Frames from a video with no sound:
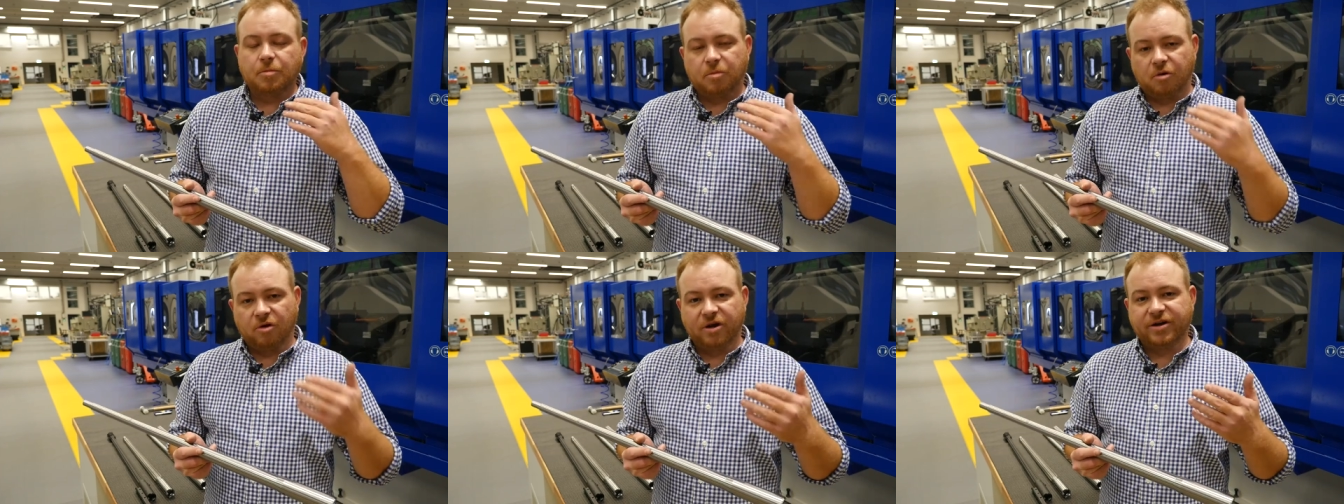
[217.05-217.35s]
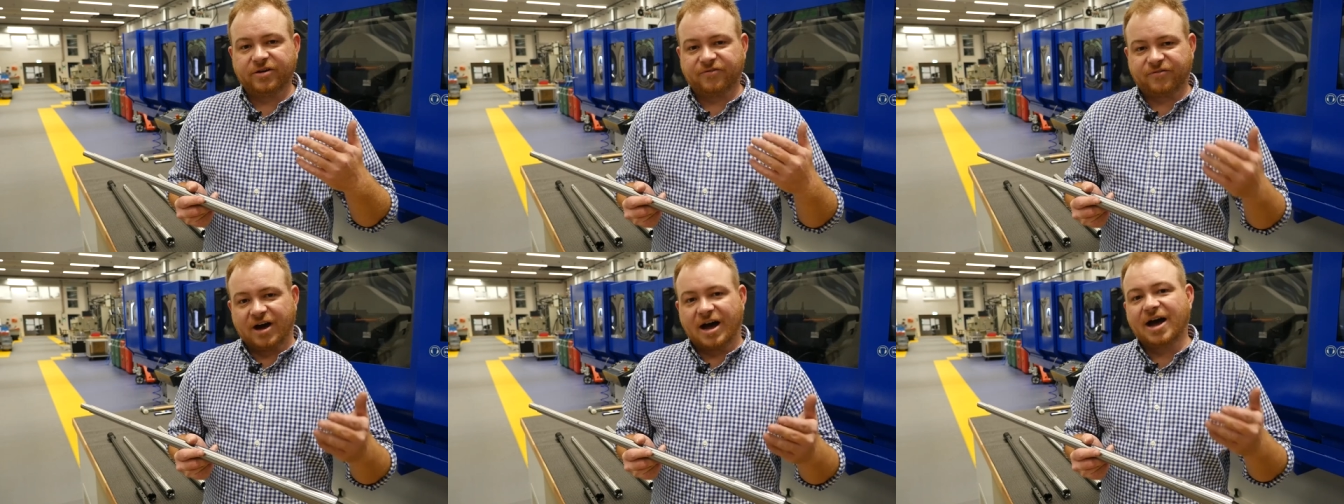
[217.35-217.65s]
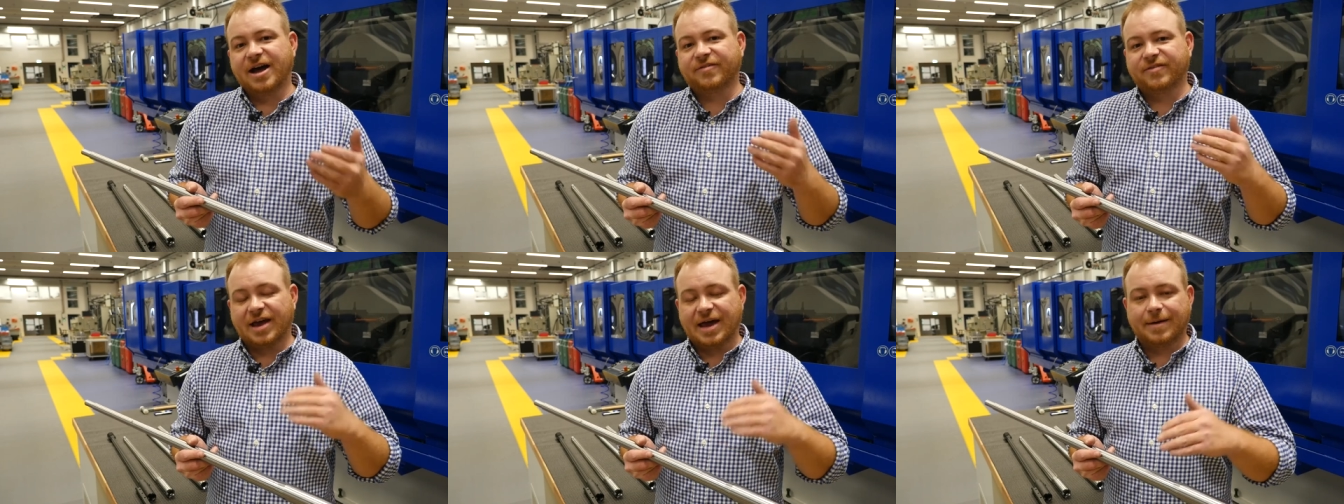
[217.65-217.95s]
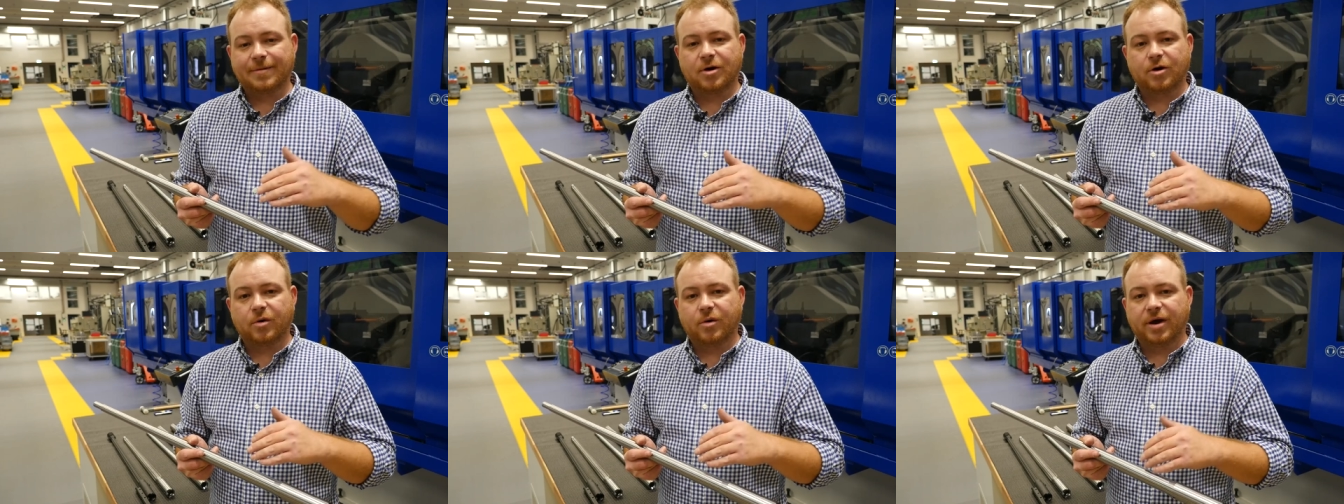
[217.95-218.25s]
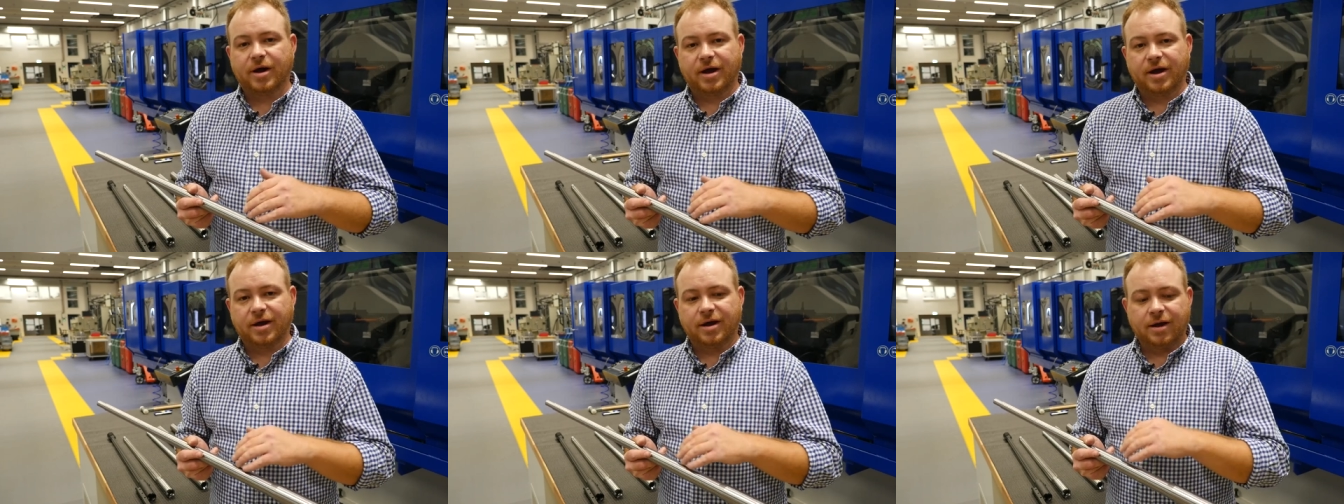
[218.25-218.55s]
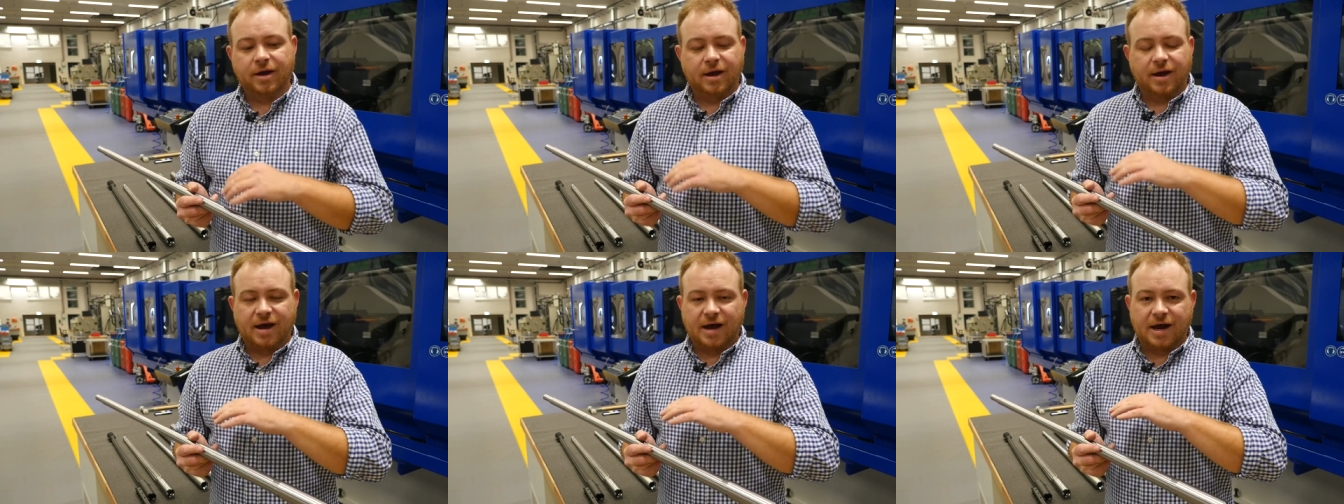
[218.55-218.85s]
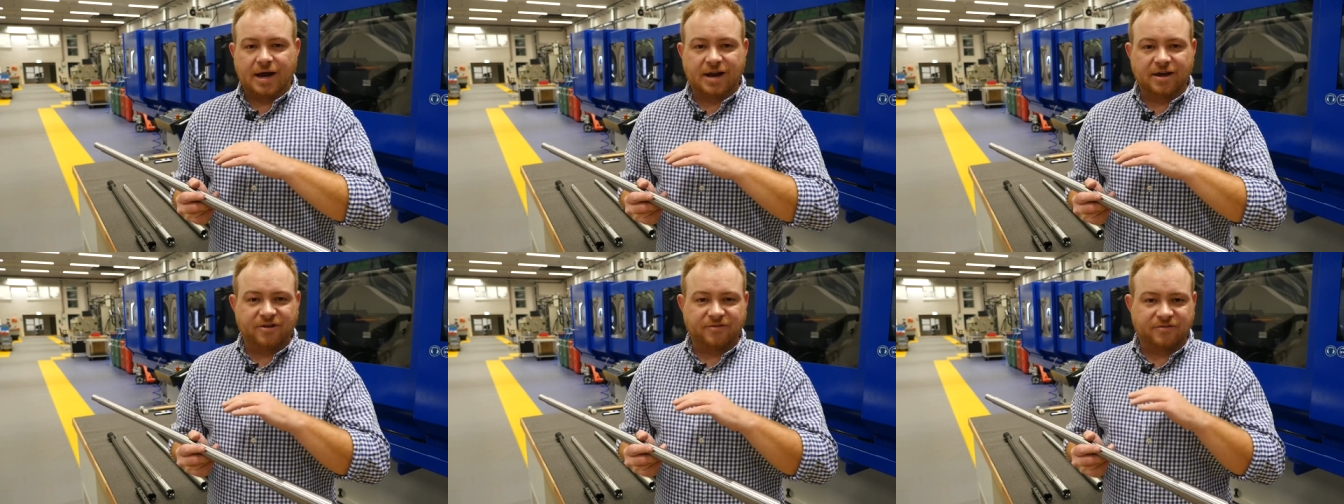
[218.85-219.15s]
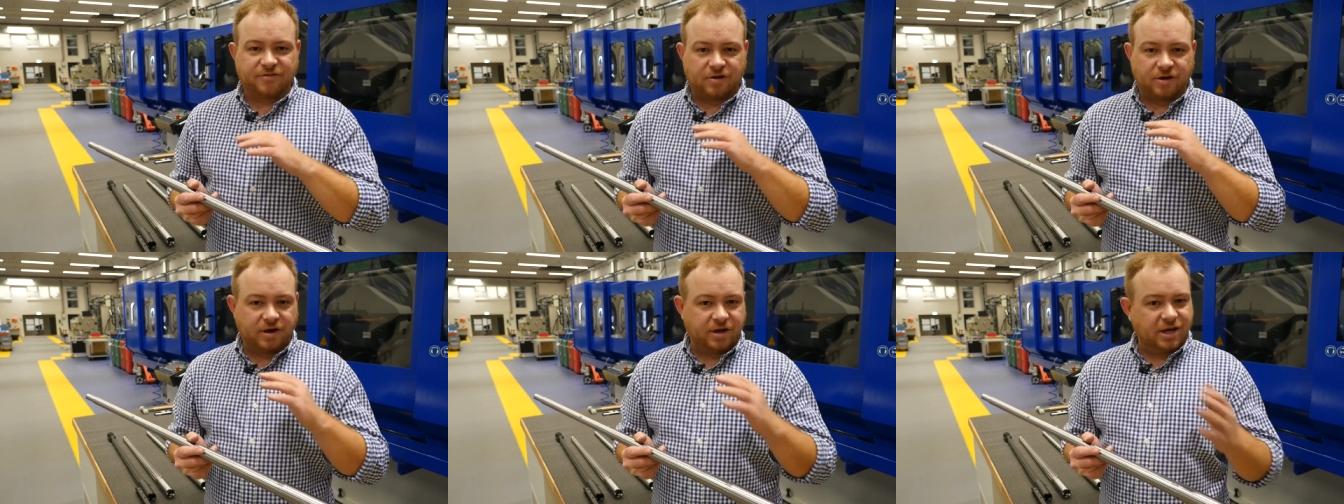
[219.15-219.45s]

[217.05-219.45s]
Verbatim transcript: 0.5 MOA out of